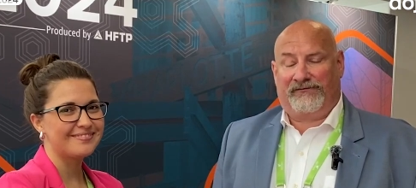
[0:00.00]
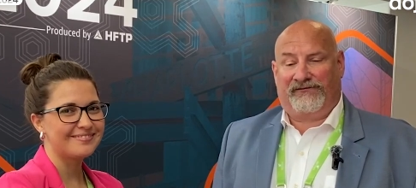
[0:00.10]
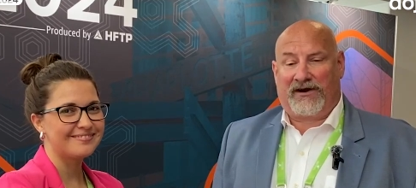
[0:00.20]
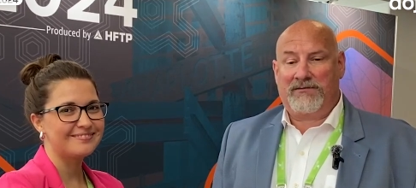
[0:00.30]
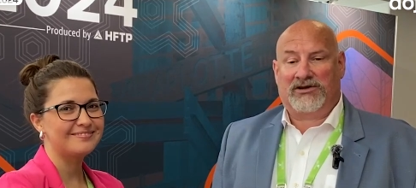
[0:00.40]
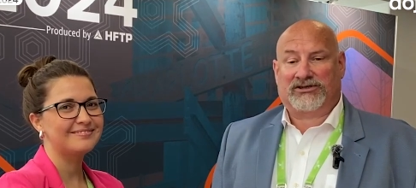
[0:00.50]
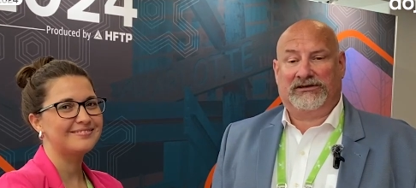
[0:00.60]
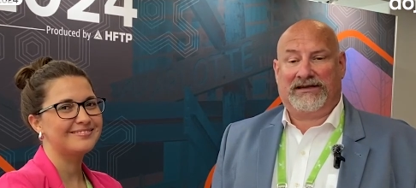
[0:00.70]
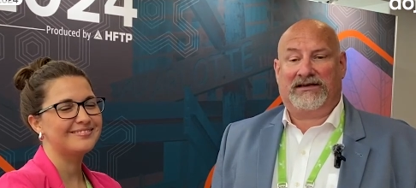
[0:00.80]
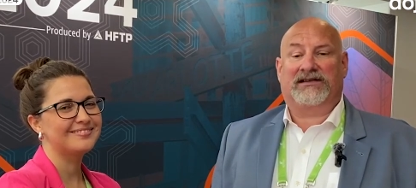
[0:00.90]
Speaker 1: very much
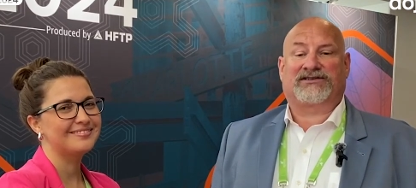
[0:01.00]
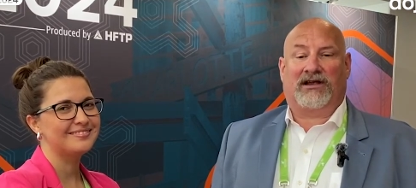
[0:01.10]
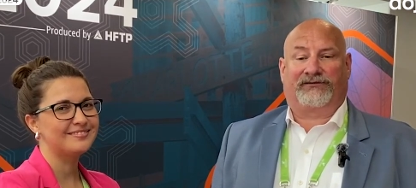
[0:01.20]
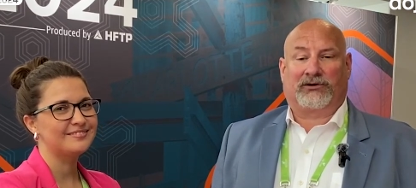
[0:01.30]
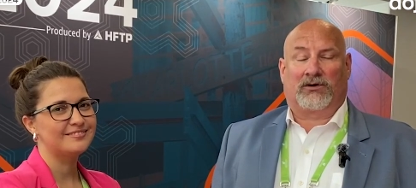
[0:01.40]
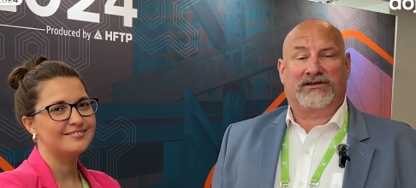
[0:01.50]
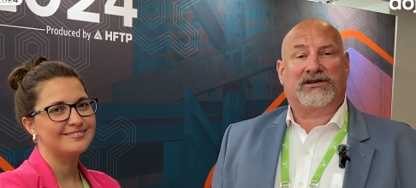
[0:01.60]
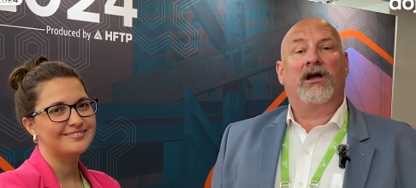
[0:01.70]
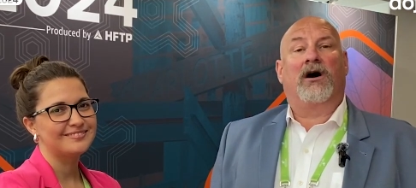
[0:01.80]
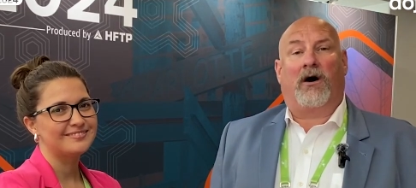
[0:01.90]
leaning itself towards
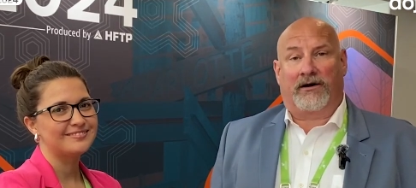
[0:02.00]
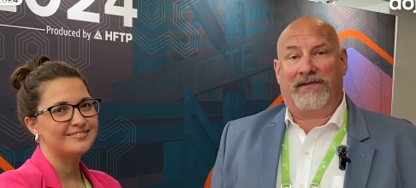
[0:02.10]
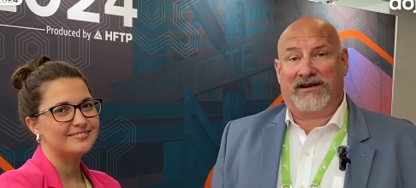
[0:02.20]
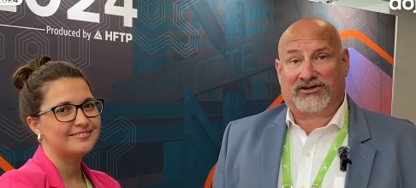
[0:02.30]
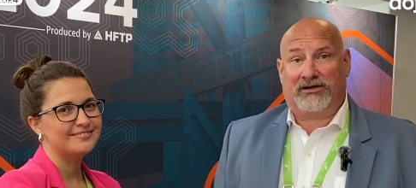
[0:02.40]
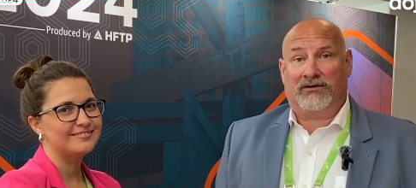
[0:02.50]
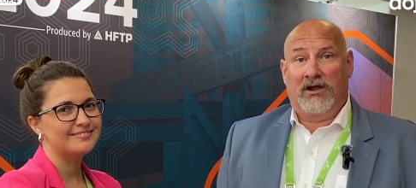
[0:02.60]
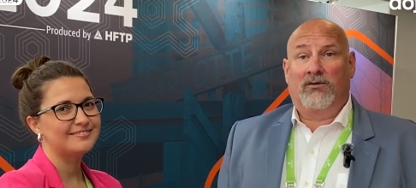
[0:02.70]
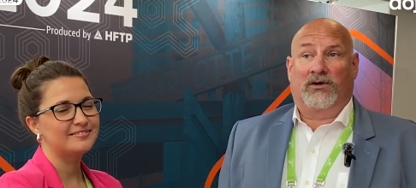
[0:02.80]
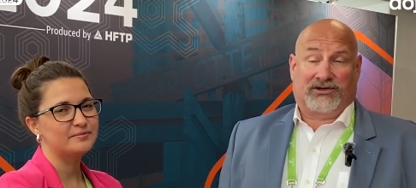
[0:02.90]
automation,
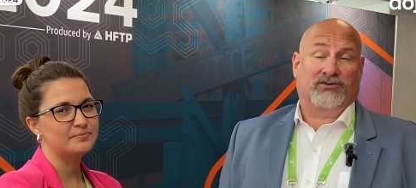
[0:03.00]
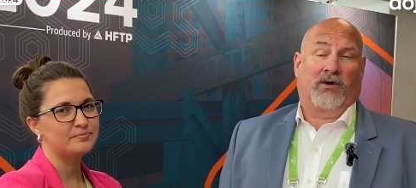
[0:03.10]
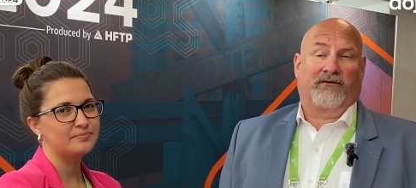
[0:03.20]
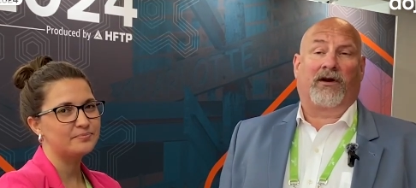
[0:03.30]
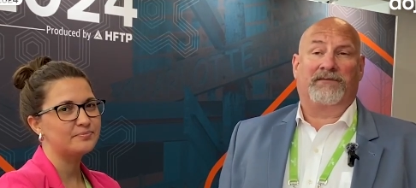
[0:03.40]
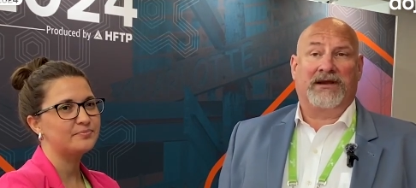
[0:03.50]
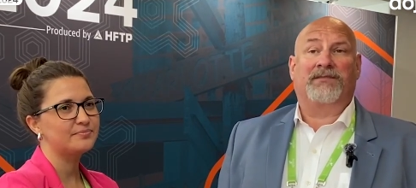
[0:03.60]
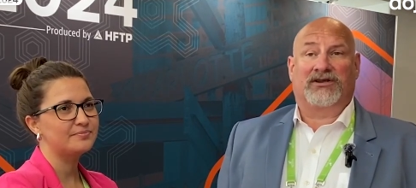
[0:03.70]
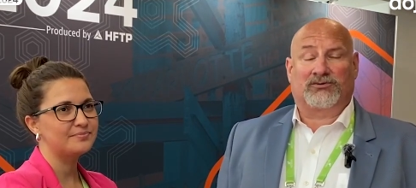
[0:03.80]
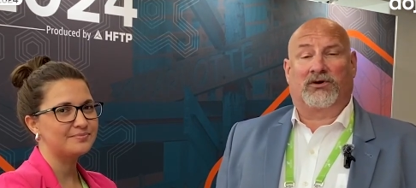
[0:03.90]
which is one of our big
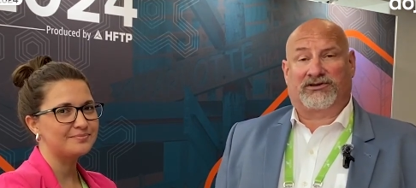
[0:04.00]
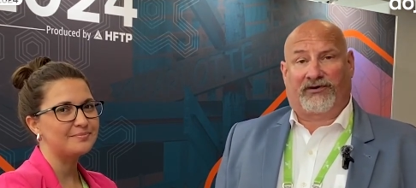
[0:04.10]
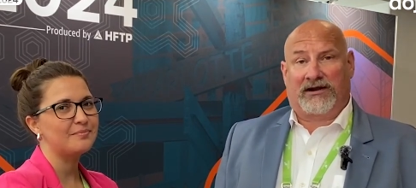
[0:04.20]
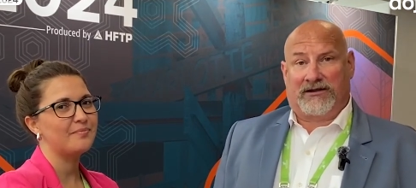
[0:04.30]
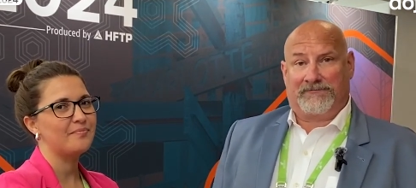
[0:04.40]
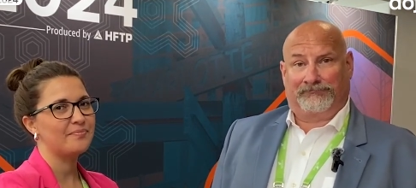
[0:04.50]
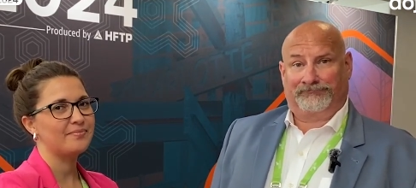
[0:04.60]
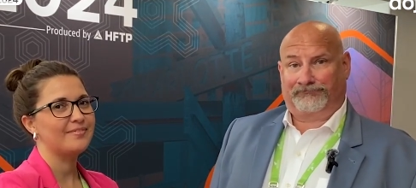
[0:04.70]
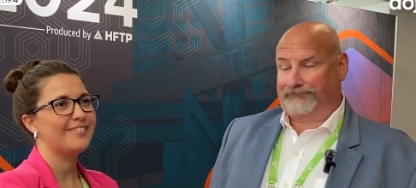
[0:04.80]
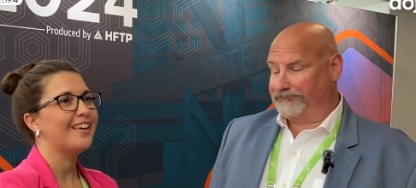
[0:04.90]
buzzwords, frankly.
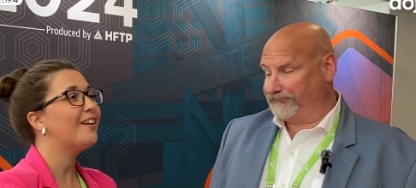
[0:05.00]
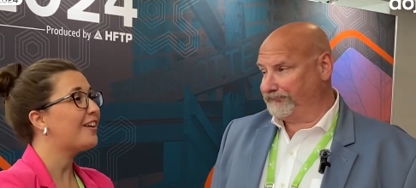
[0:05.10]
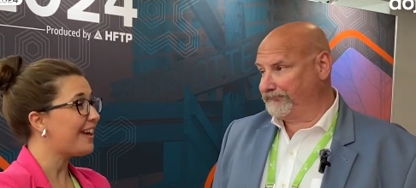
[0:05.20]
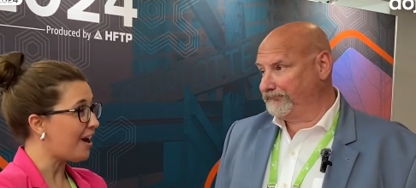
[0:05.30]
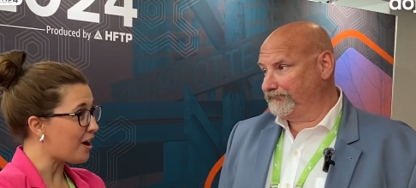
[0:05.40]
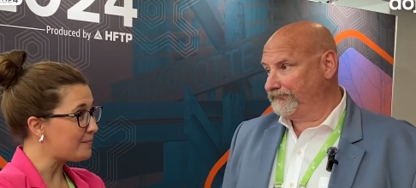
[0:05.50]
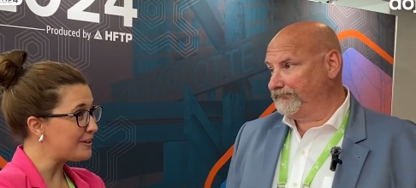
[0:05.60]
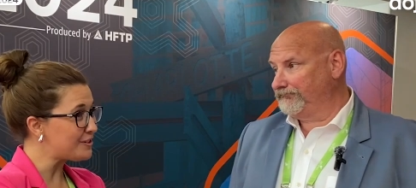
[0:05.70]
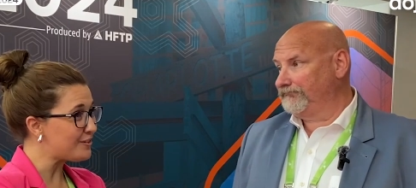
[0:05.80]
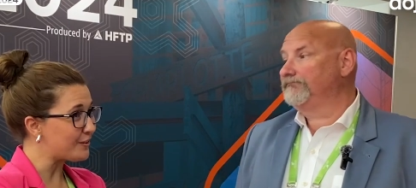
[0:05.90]
Speaker 2: Okay,
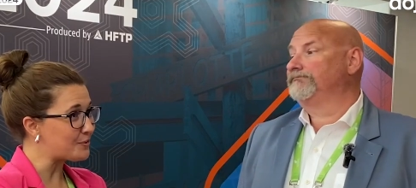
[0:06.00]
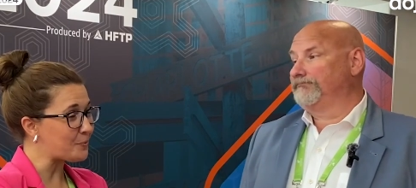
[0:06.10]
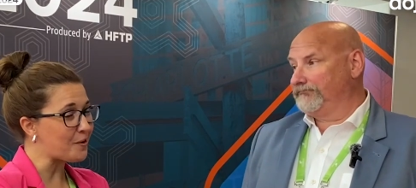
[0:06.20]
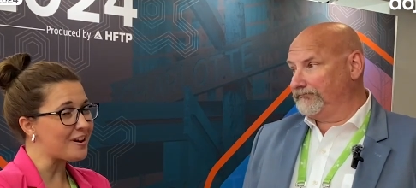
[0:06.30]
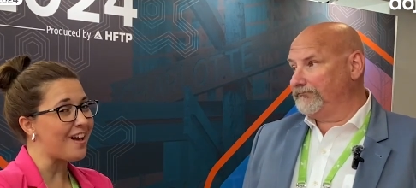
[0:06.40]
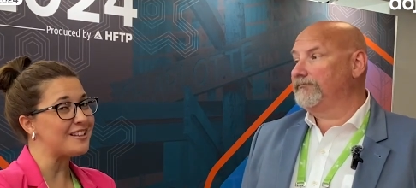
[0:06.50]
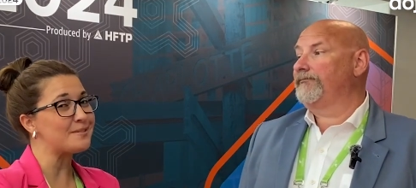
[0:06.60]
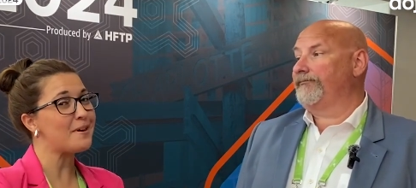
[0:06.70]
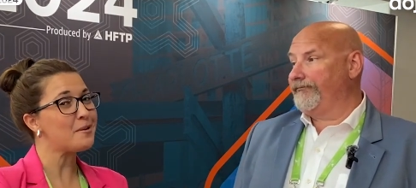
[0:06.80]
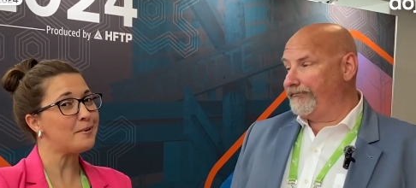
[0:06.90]
automation, there's one. Uh,
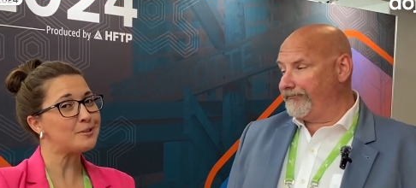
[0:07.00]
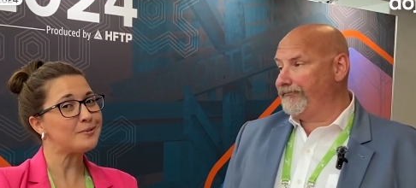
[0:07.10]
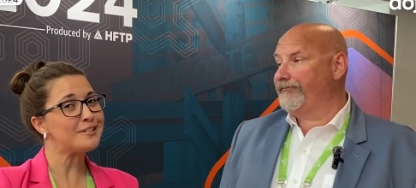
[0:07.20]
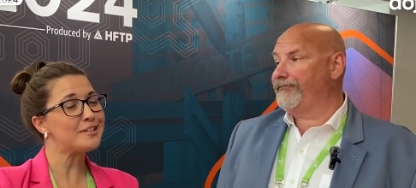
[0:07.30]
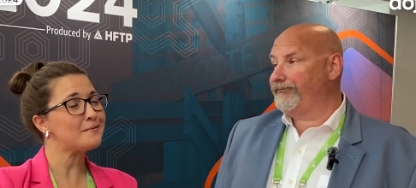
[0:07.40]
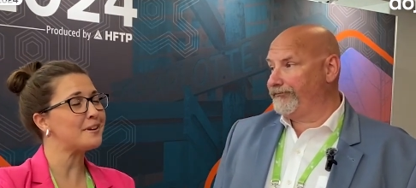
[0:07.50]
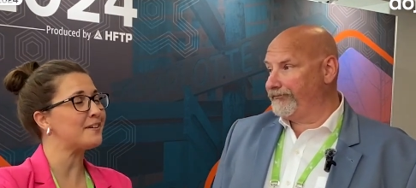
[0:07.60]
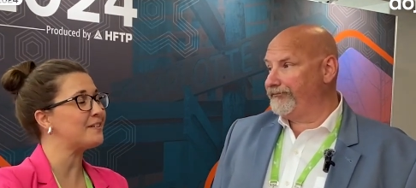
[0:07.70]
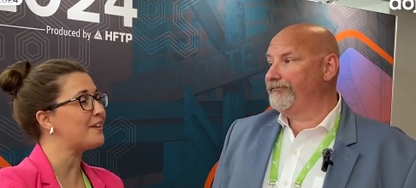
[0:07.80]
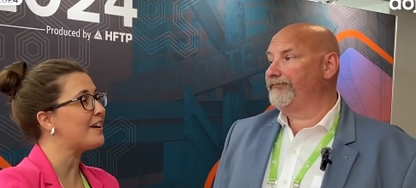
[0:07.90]
some other buzzwords that I'm
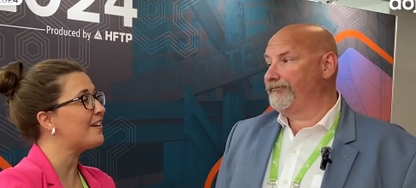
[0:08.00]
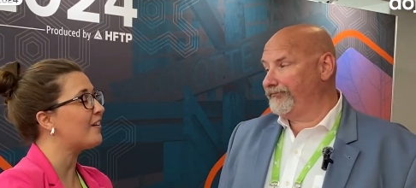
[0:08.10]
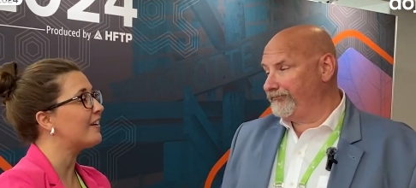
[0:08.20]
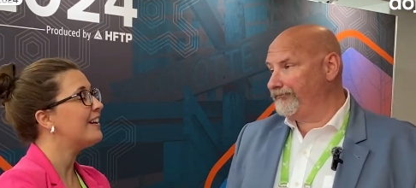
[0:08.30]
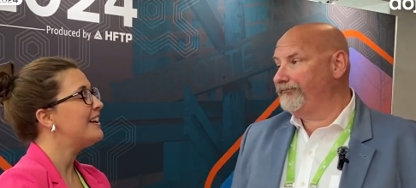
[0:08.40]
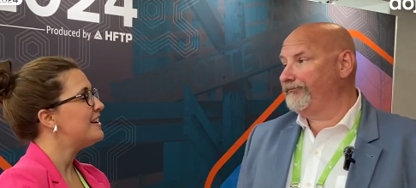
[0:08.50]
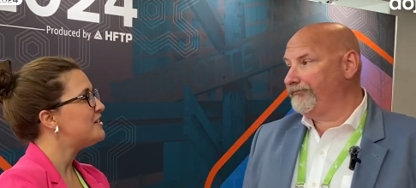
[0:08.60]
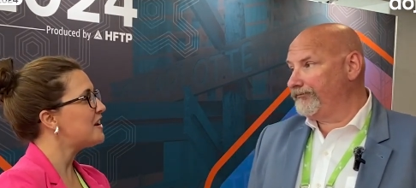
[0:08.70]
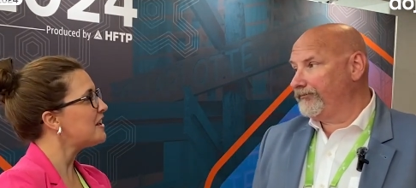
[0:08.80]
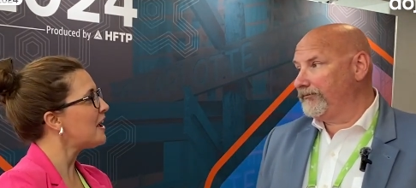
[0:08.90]
hearing a lot are
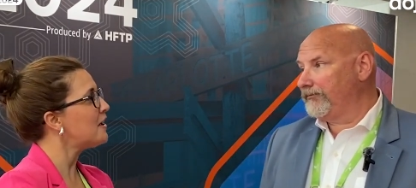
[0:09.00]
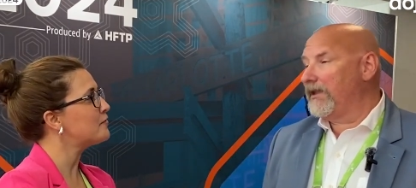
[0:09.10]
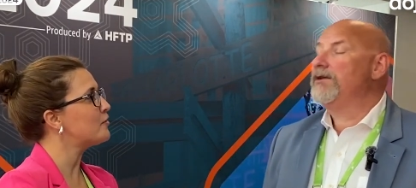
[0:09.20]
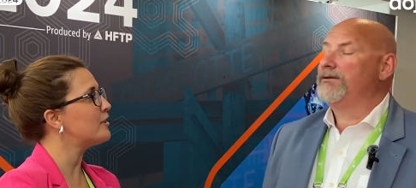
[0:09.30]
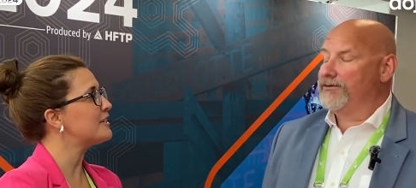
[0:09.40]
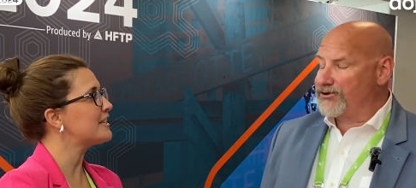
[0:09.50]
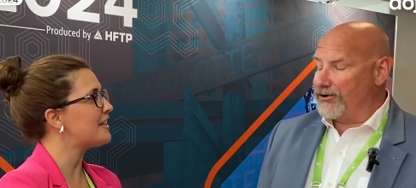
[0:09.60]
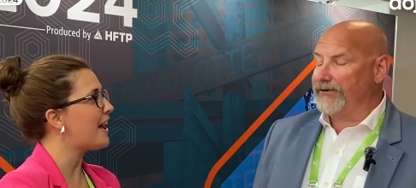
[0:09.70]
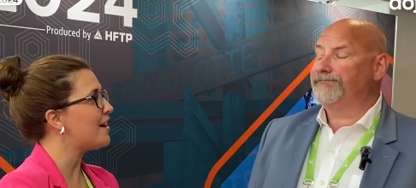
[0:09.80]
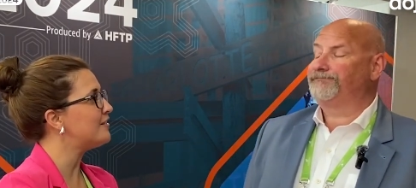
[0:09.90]
Gen AI, of course,
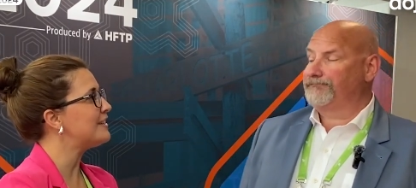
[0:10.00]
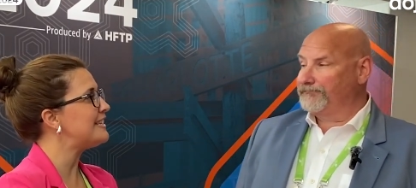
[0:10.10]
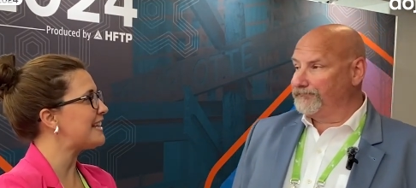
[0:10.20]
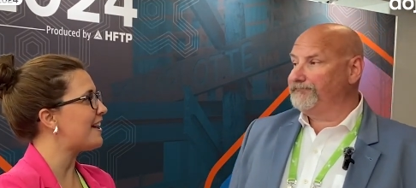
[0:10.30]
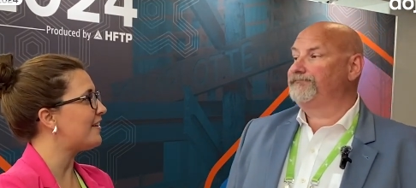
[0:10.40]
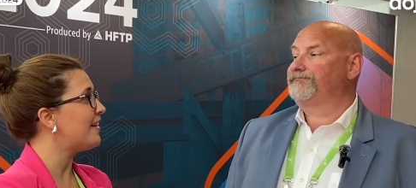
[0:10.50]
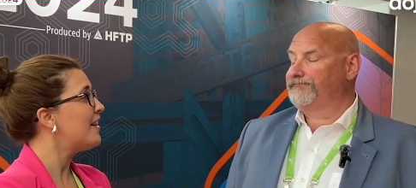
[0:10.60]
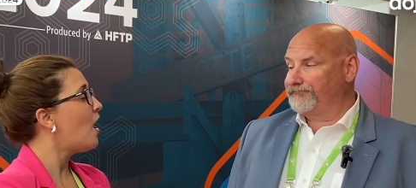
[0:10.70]
sure. cloud, data.